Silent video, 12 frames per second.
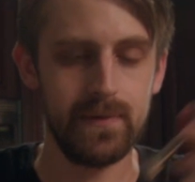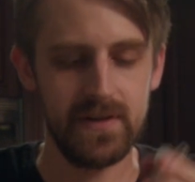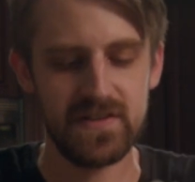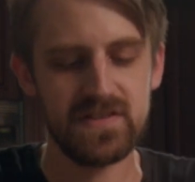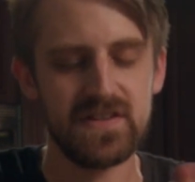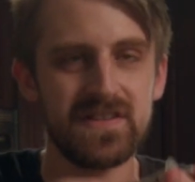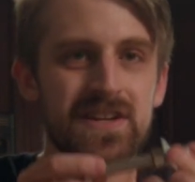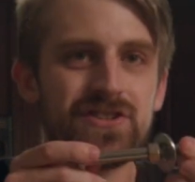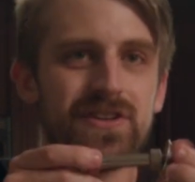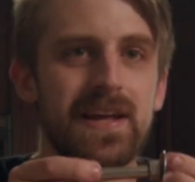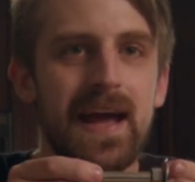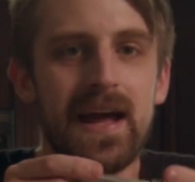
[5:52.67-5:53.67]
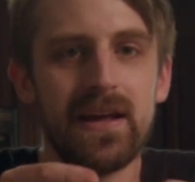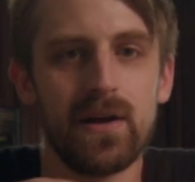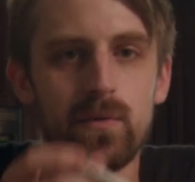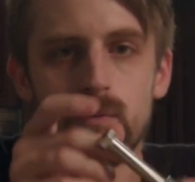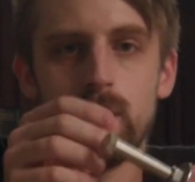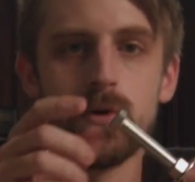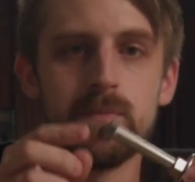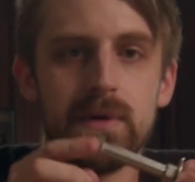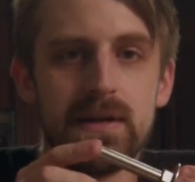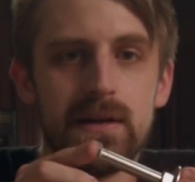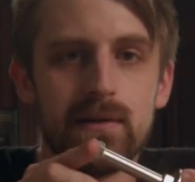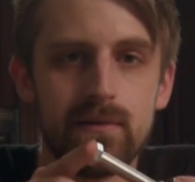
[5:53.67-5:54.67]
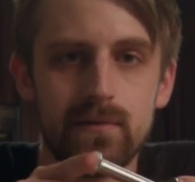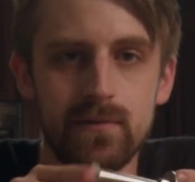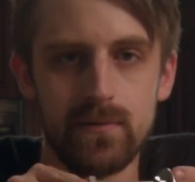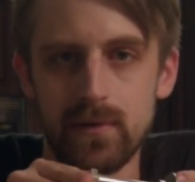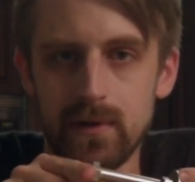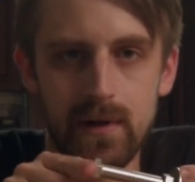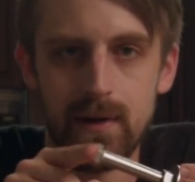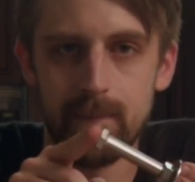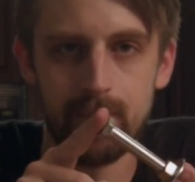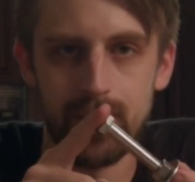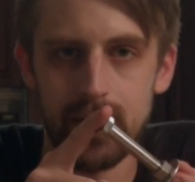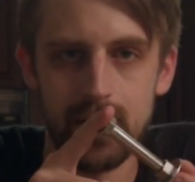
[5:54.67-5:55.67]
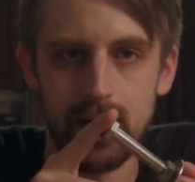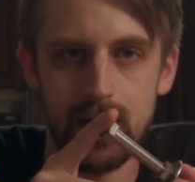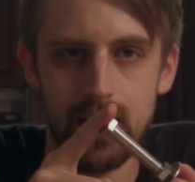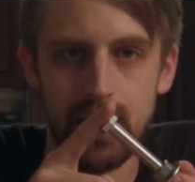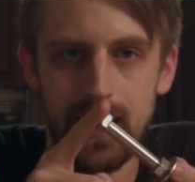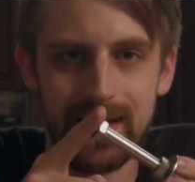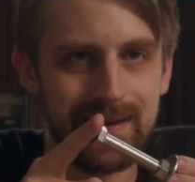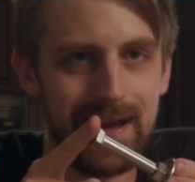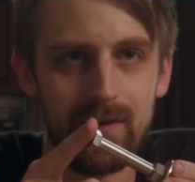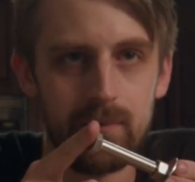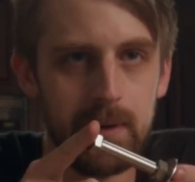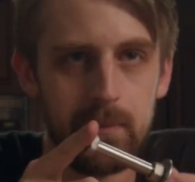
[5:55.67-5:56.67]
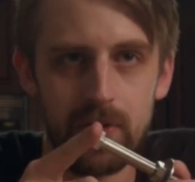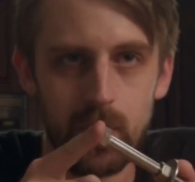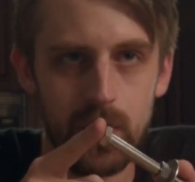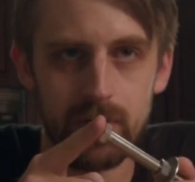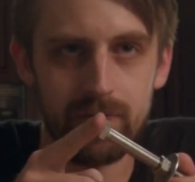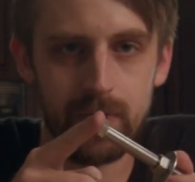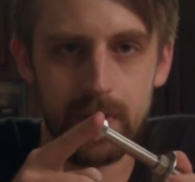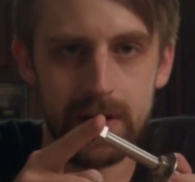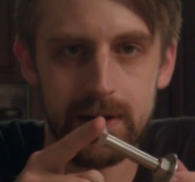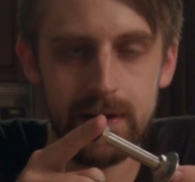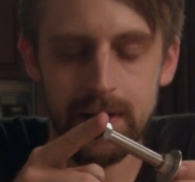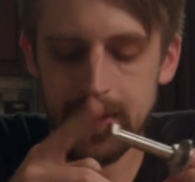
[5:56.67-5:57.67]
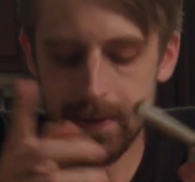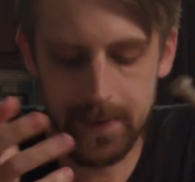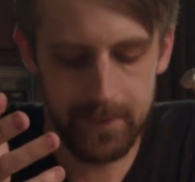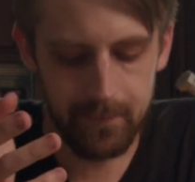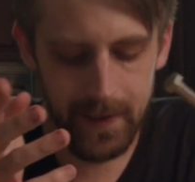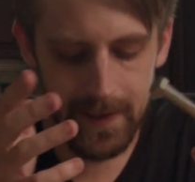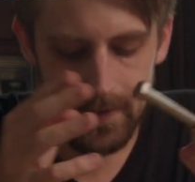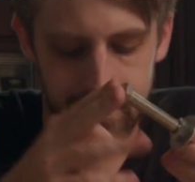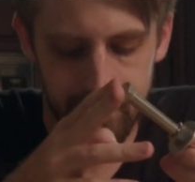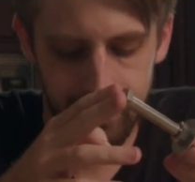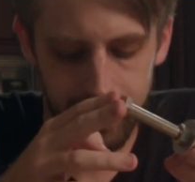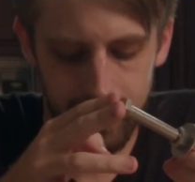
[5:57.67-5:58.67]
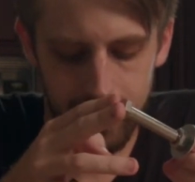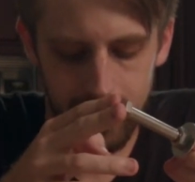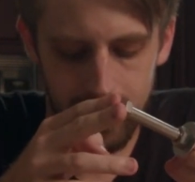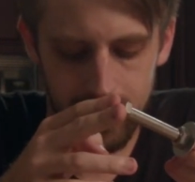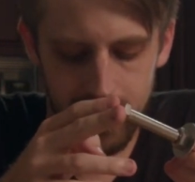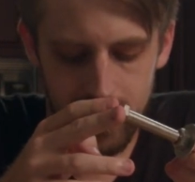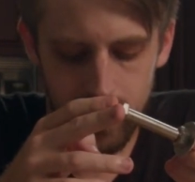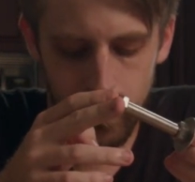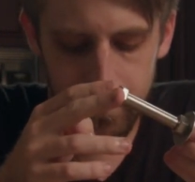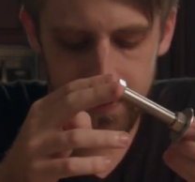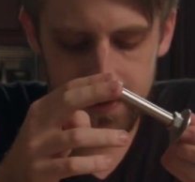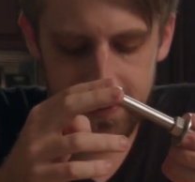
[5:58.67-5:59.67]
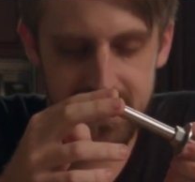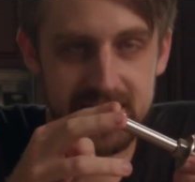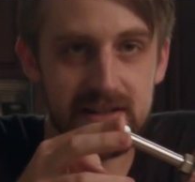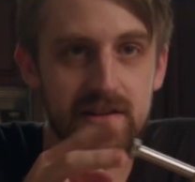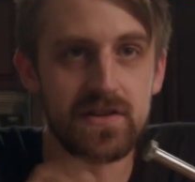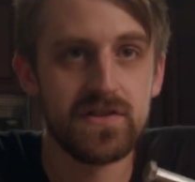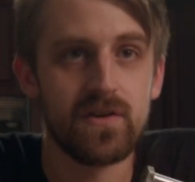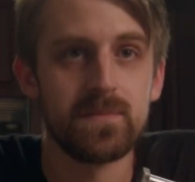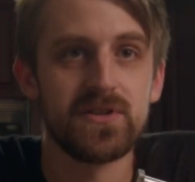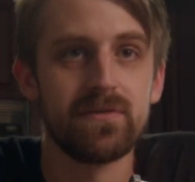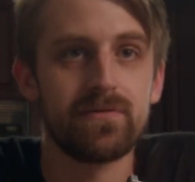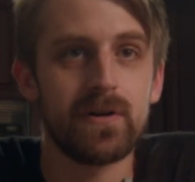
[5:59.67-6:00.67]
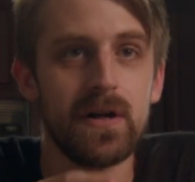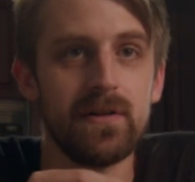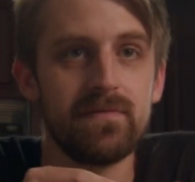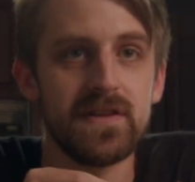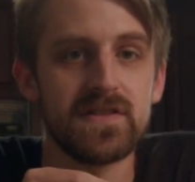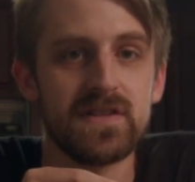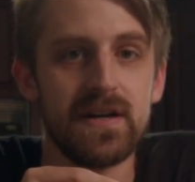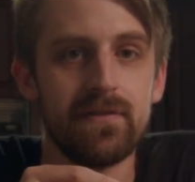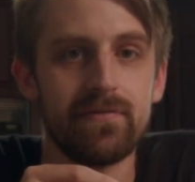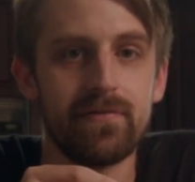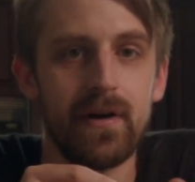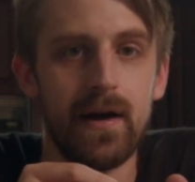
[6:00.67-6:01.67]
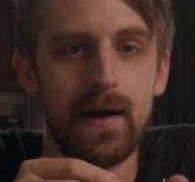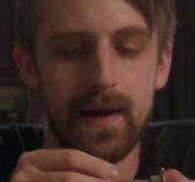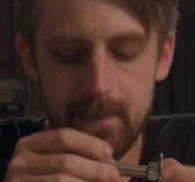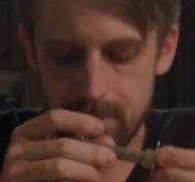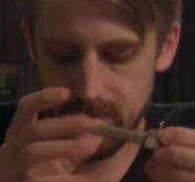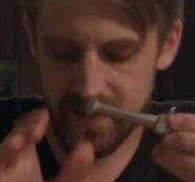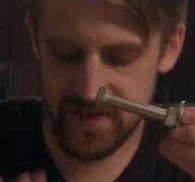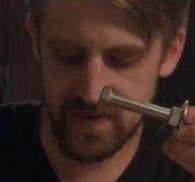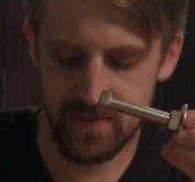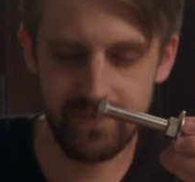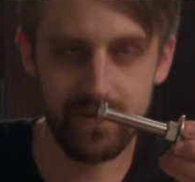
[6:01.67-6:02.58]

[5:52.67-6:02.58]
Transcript: this is essentially adding what would be, I can't remember the word for it, but there will be links in the description for all of this stuff. This